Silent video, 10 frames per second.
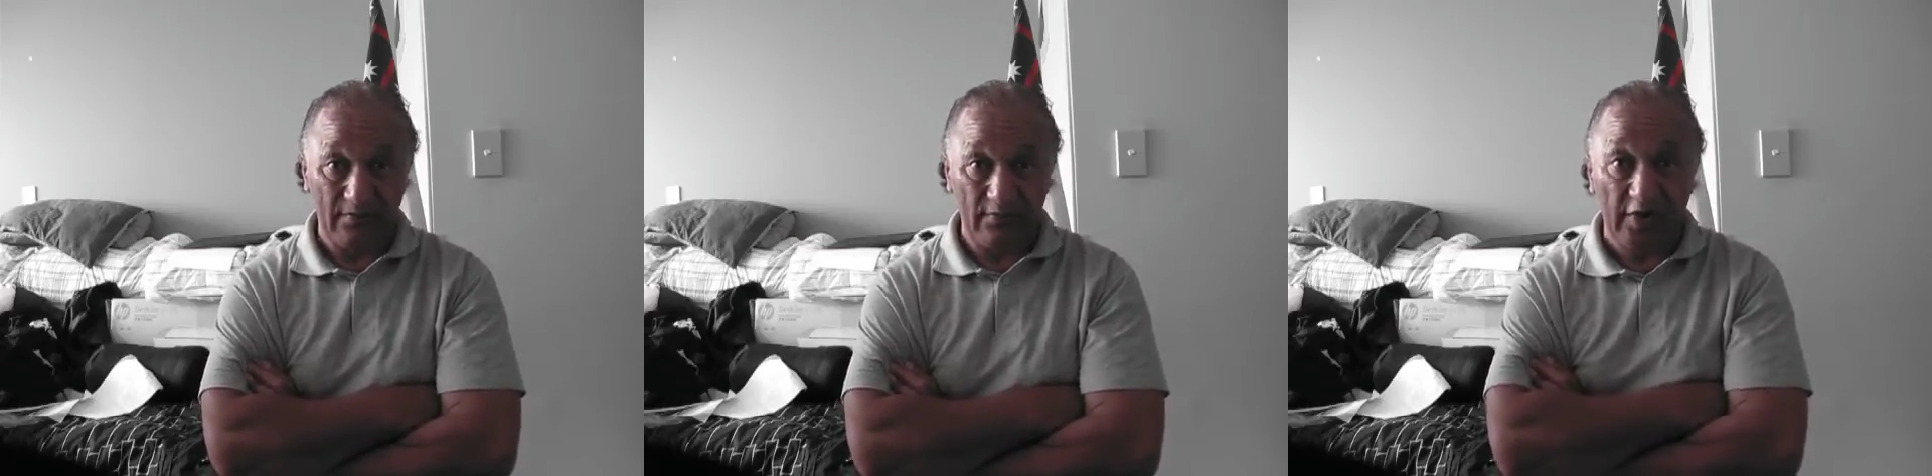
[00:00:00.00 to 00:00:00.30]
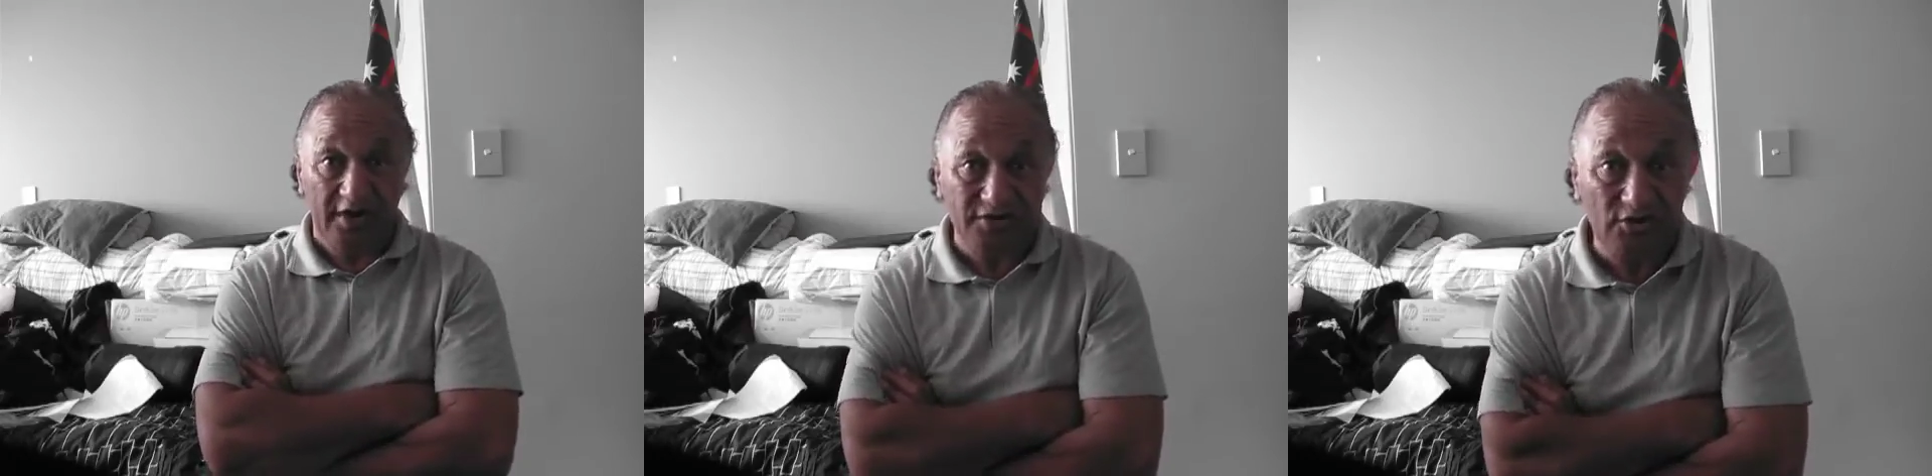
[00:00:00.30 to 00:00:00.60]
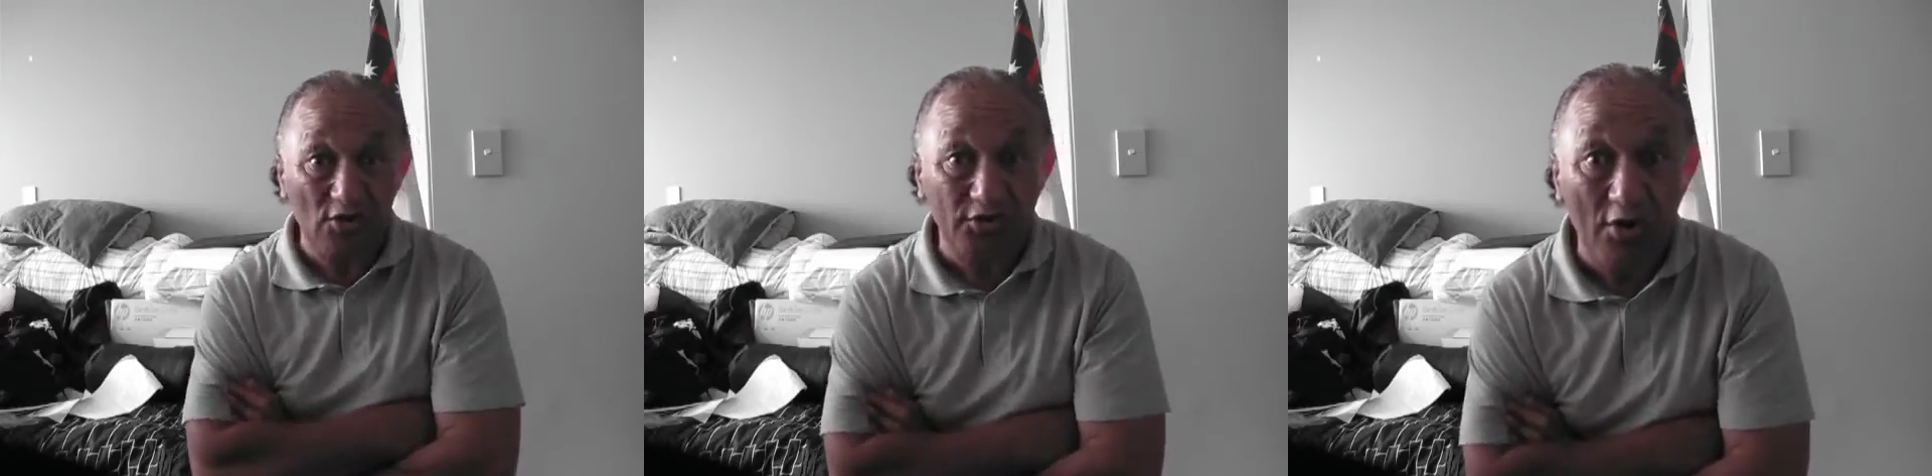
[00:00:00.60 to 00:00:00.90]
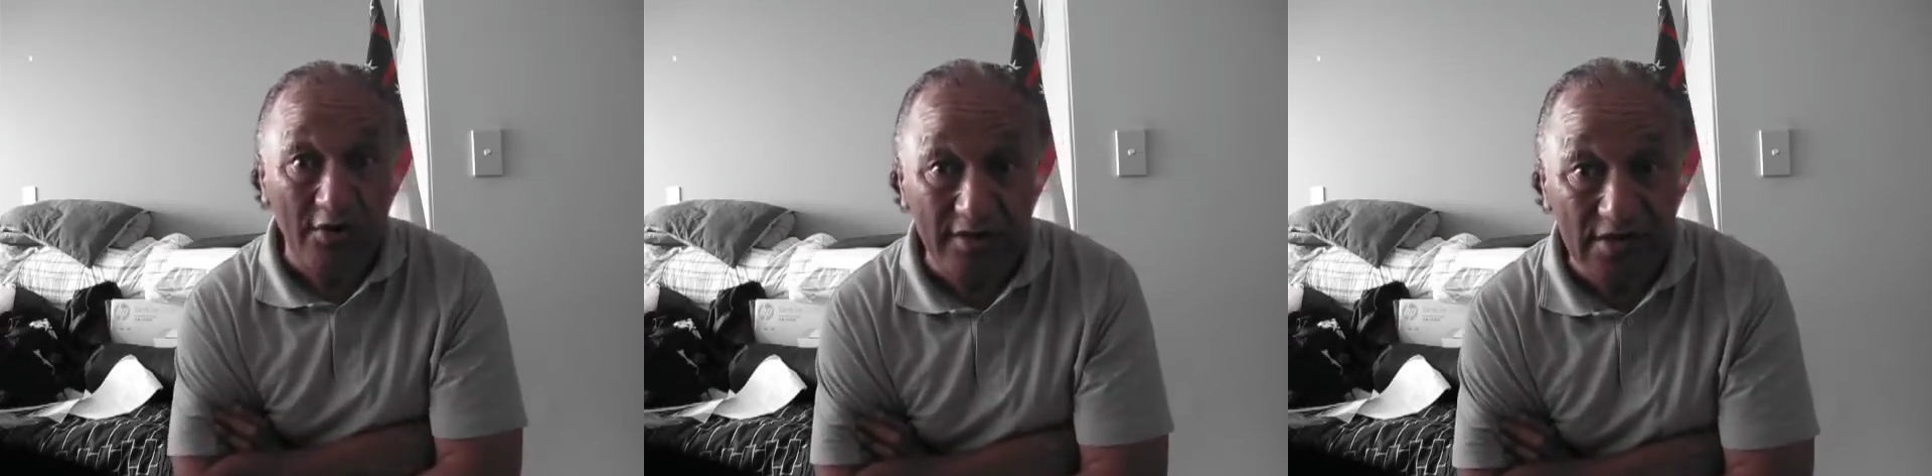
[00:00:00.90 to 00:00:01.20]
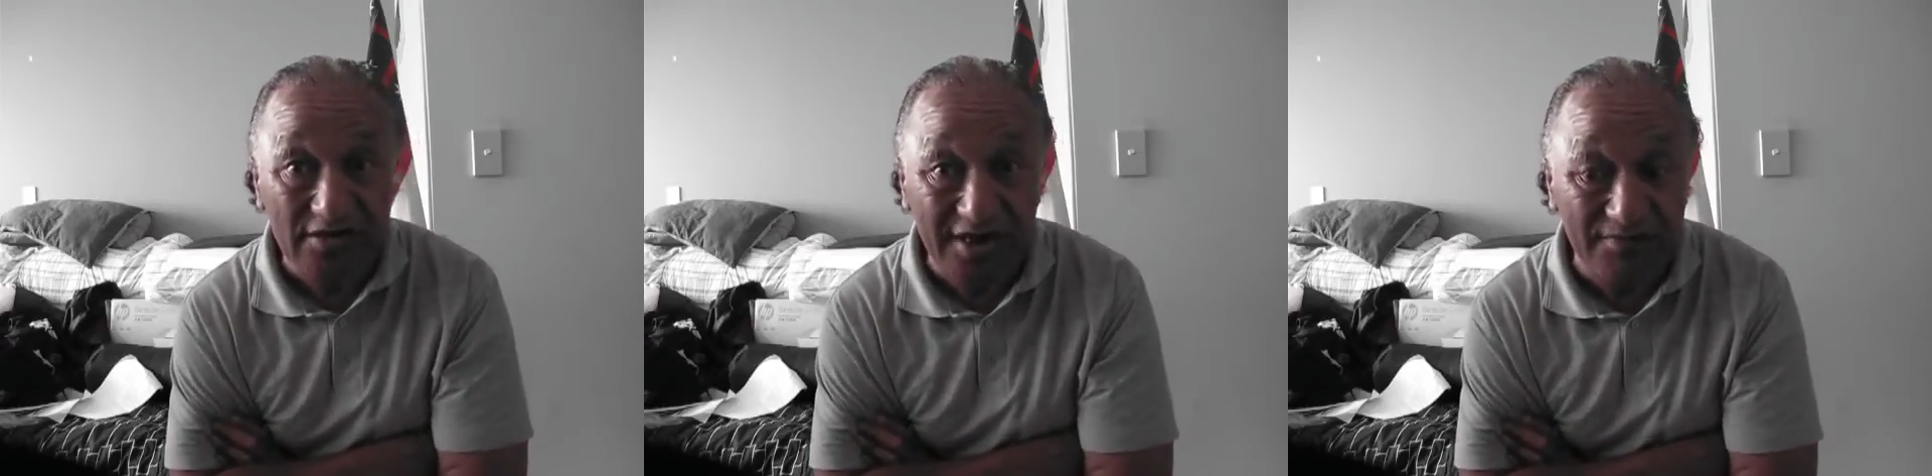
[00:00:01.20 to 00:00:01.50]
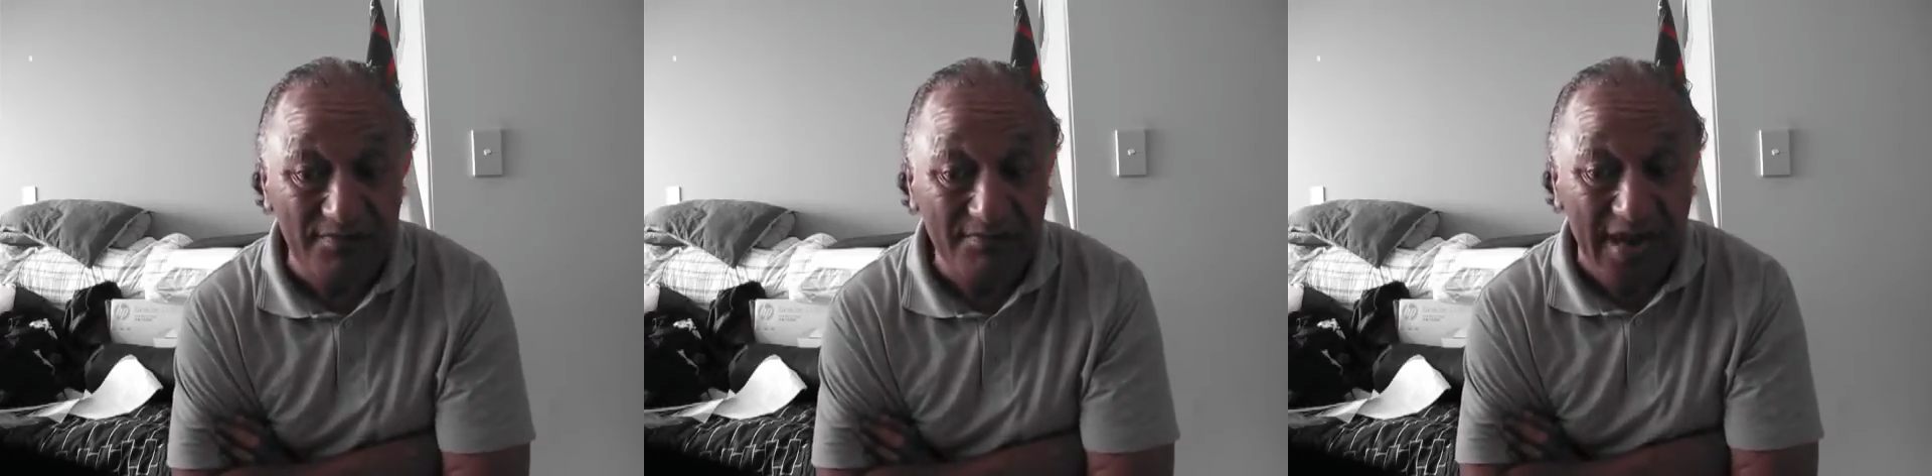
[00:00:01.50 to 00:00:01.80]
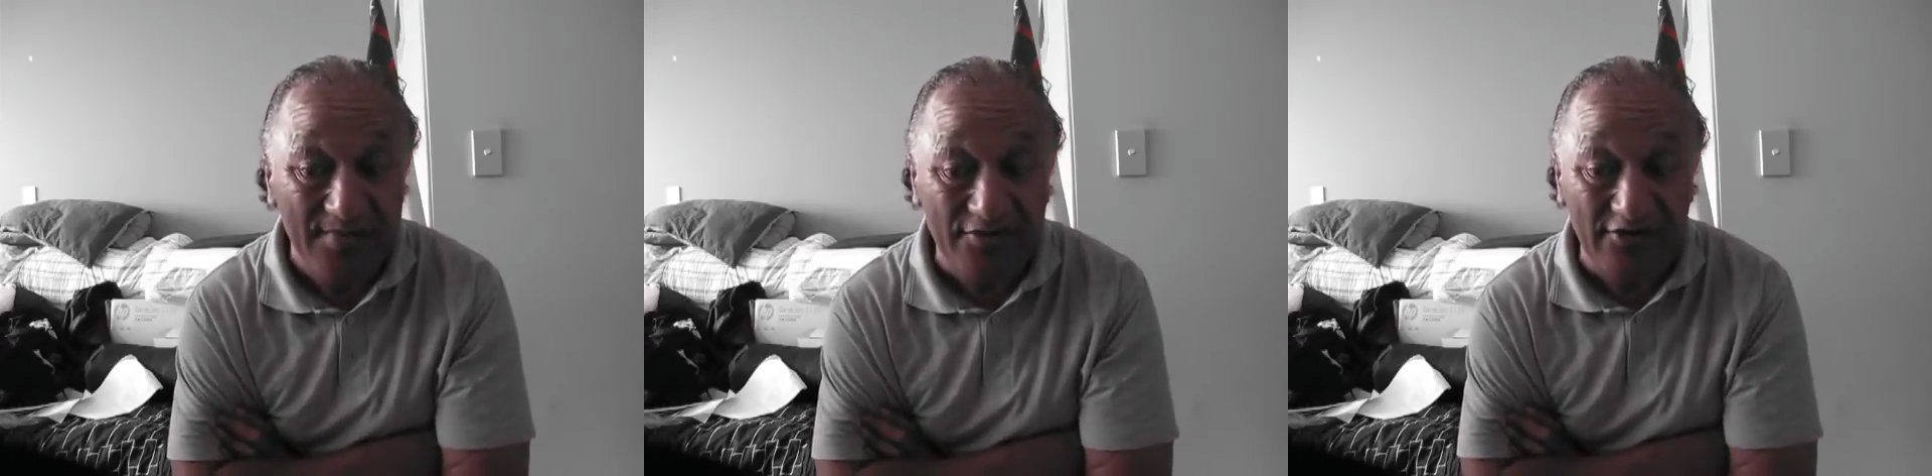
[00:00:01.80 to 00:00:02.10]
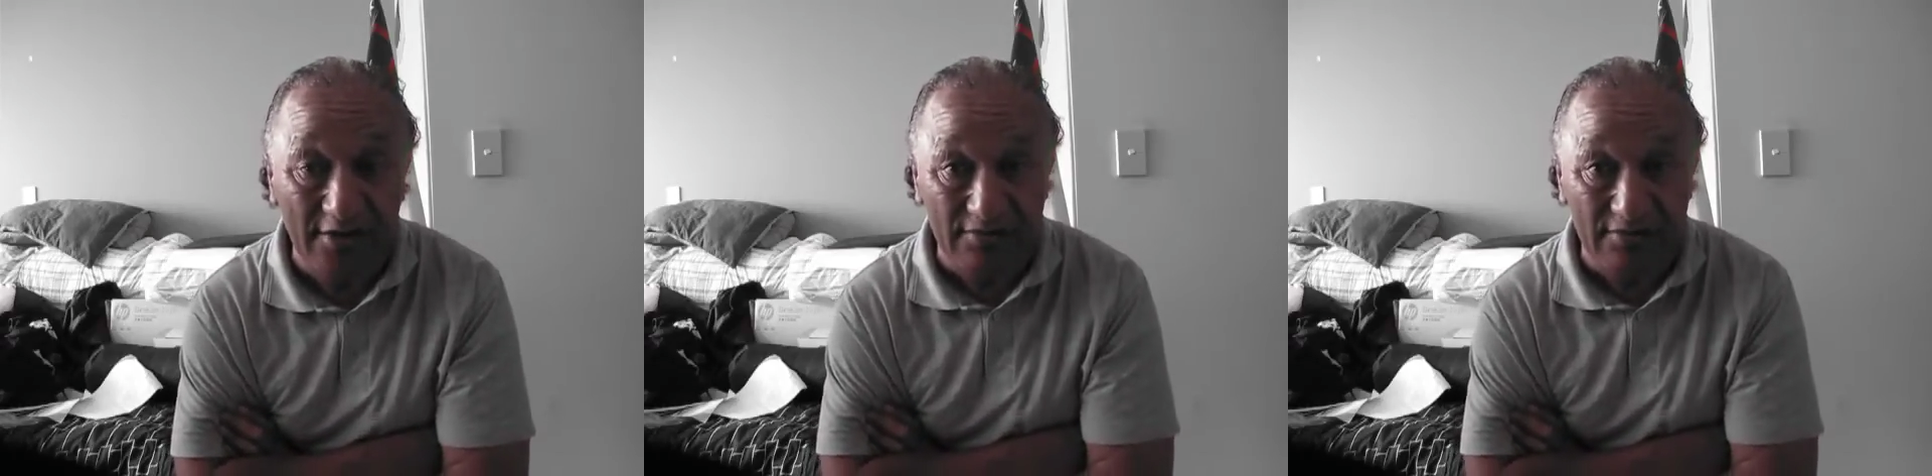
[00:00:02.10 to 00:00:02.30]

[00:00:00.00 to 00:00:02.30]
Where's your documents and paper trail,